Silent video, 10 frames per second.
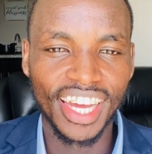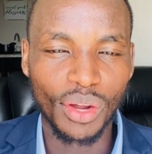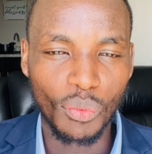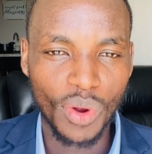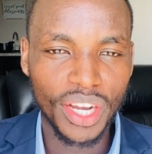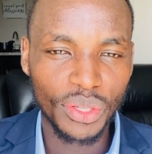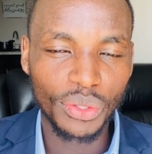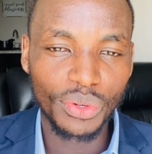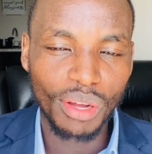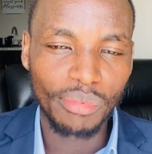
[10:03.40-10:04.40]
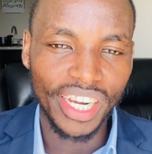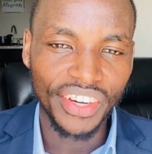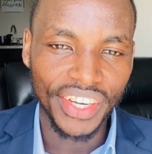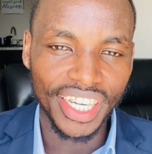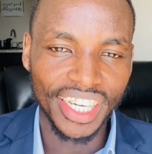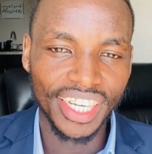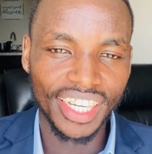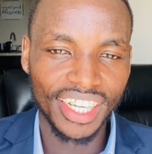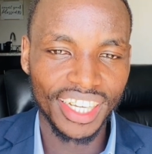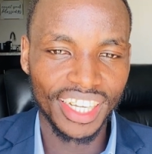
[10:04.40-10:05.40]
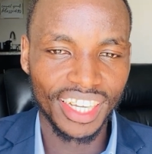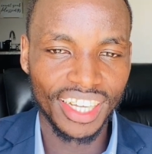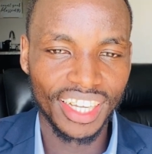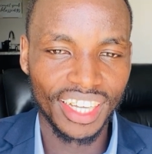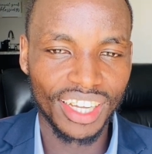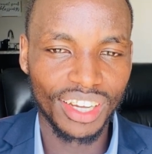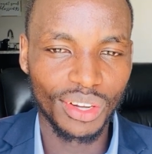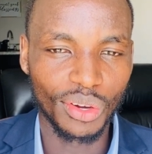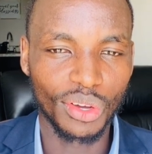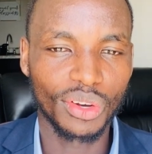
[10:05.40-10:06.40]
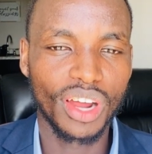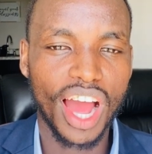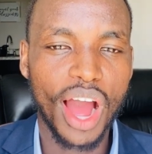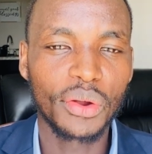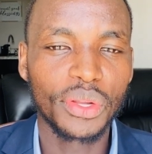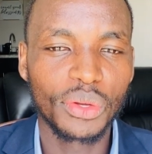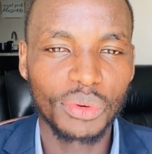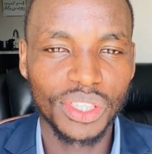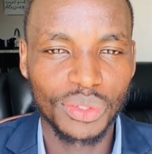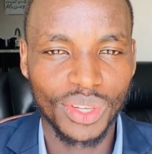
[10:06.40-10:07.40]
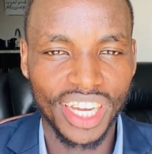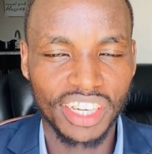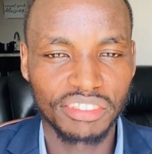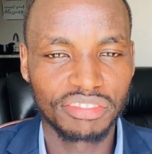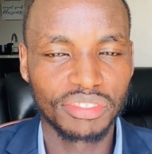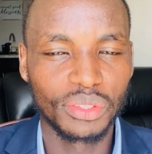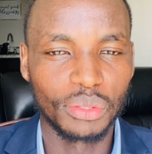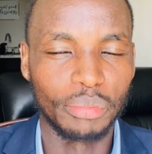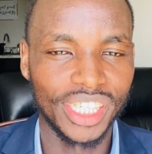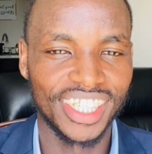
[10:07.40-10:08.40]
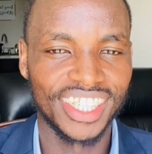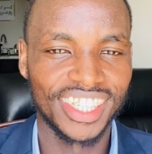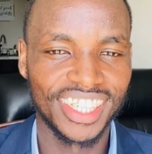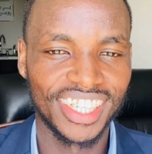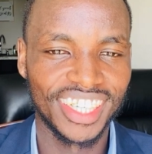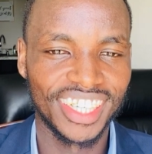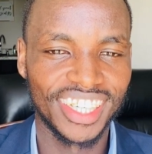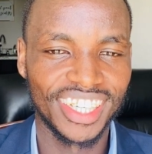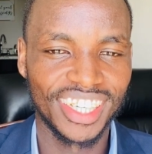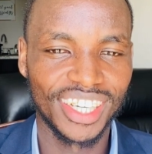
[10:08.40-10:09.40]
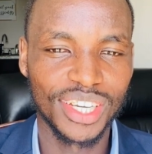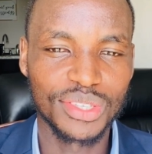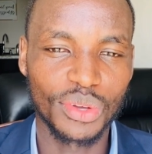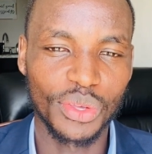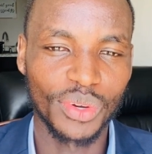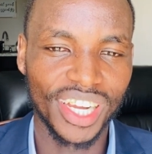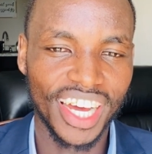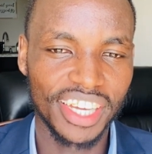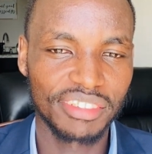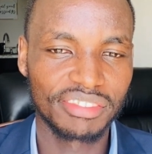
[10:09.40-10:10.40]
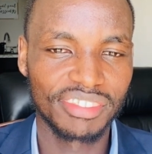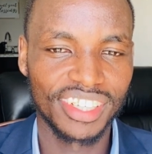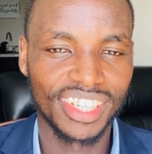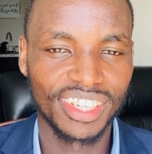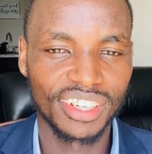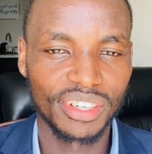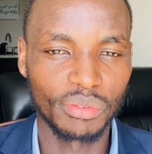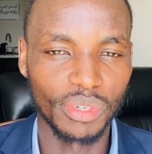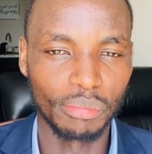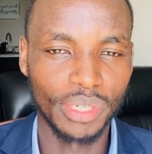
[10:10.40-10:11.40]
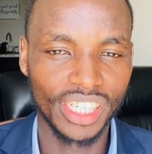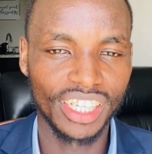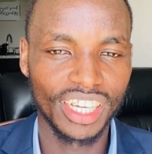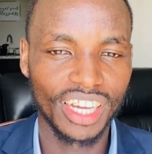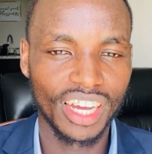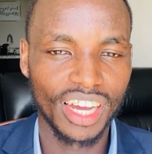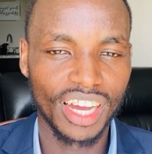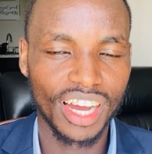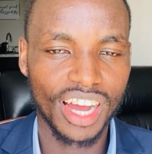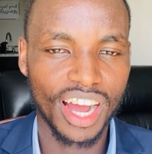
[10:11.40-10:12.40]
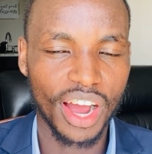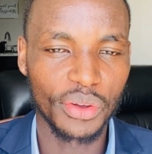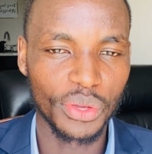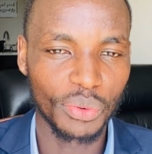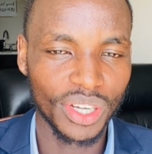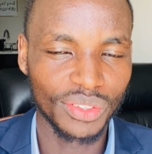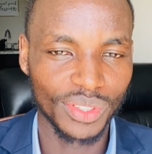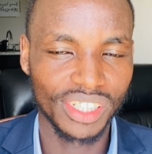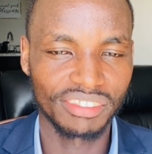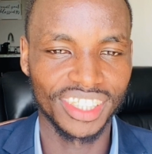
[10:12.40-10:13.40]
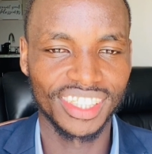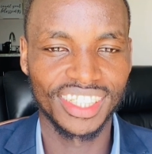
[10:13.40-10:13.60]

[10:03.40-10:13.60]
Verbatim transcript: What do you normally read? Or how do you want your life to be? So, your life will be how you want to live it.